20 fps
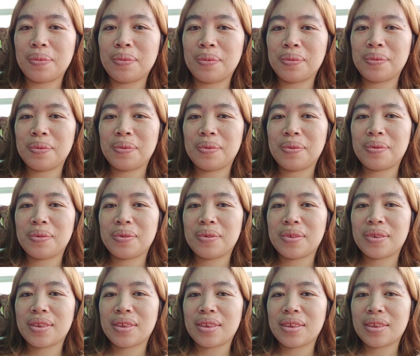
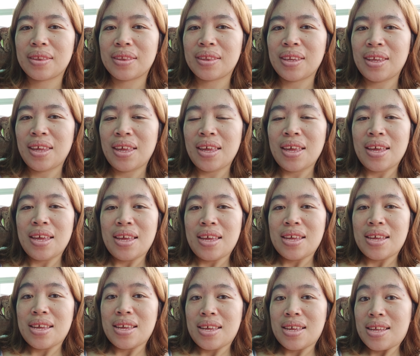
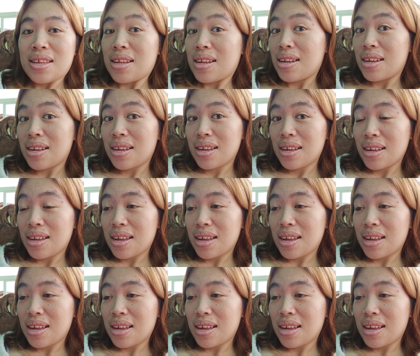Nobody speaks.